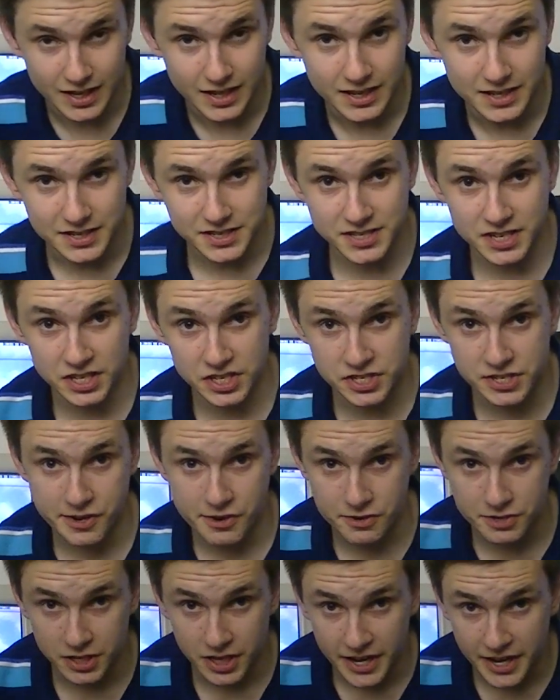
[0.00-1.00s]
6
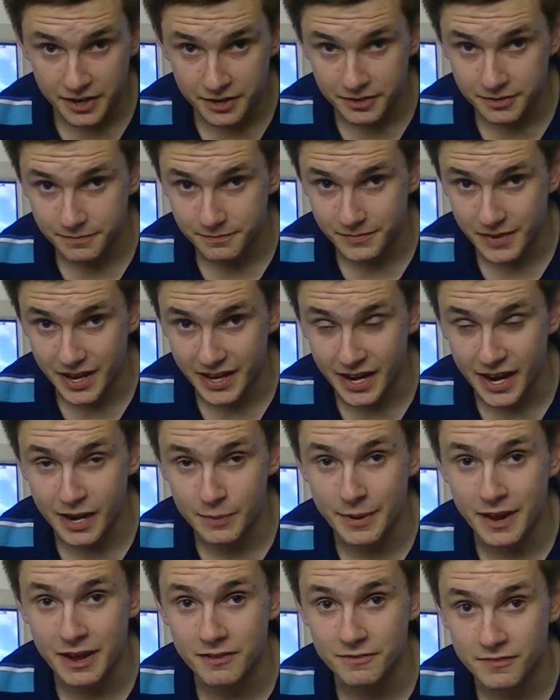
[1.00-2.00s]
years later, I got
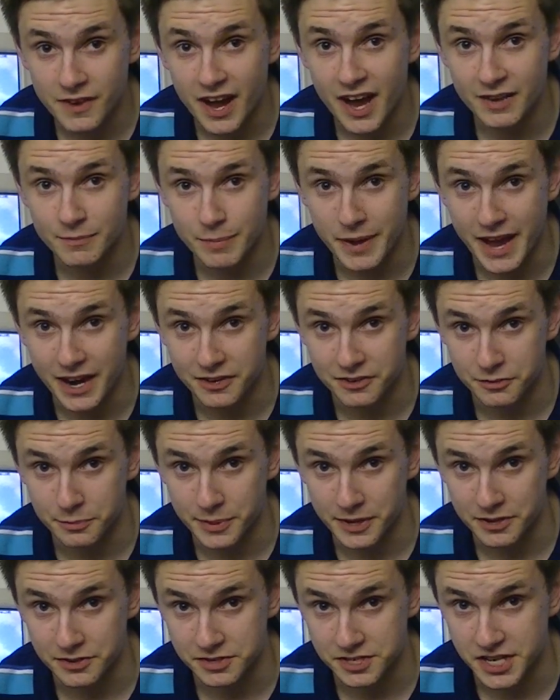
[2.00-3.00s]
about 5 Packard
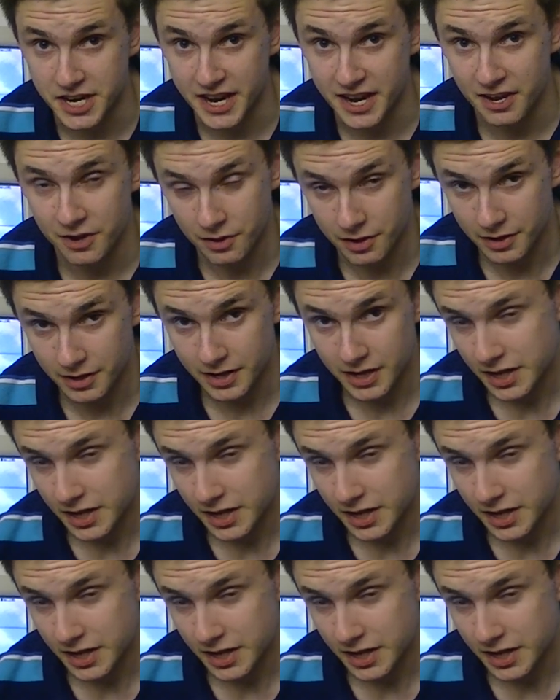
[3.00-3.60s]
Bells now,